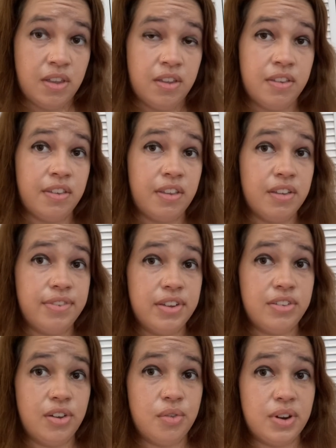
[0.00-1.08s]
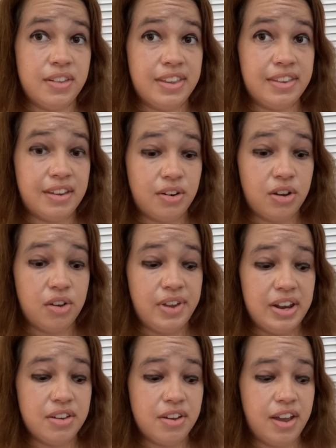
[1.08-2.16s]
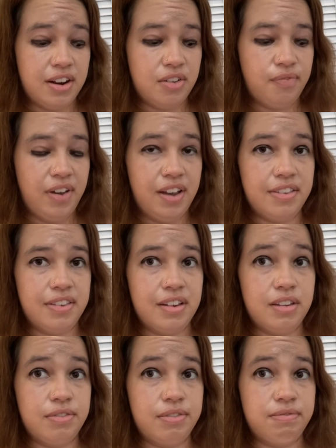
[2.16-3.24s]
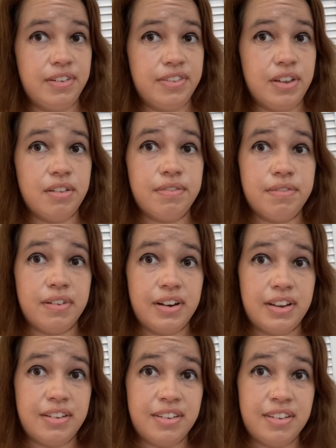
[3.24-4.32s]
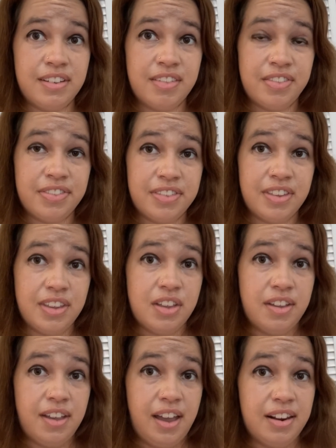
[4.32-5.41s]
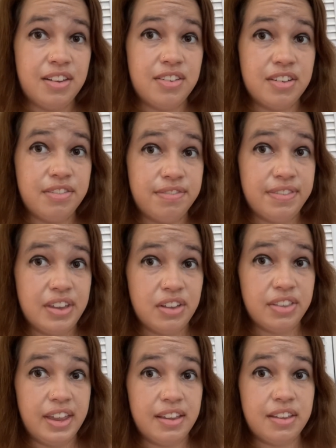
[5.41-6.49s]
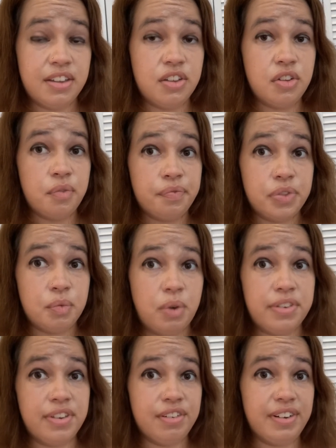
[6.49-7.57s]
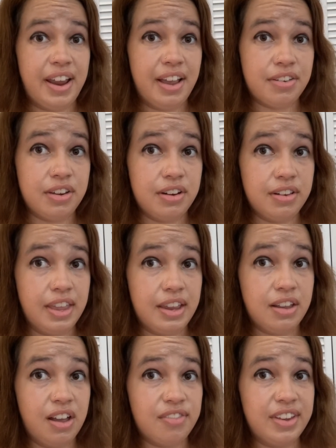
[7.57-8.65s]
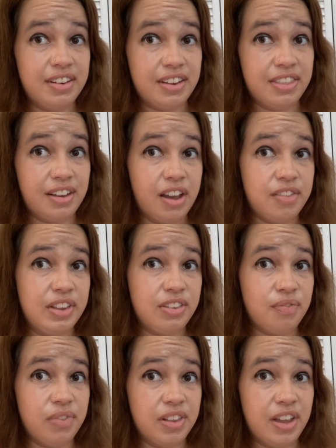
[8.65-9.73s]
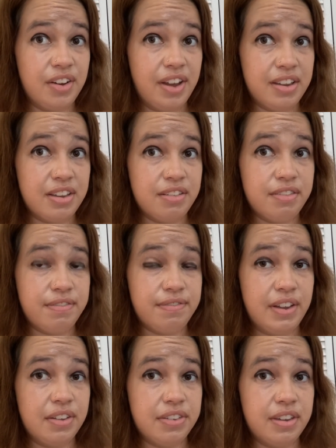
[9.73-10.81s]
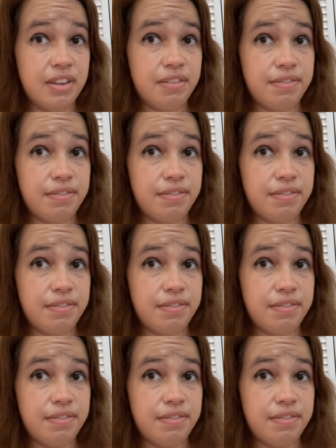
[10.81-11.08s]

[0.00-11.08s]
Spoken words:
So if you took one of these at home and you got a positive result for it, how did you feel? Like, what was your reaction? Like, comment in the comments below how you felt if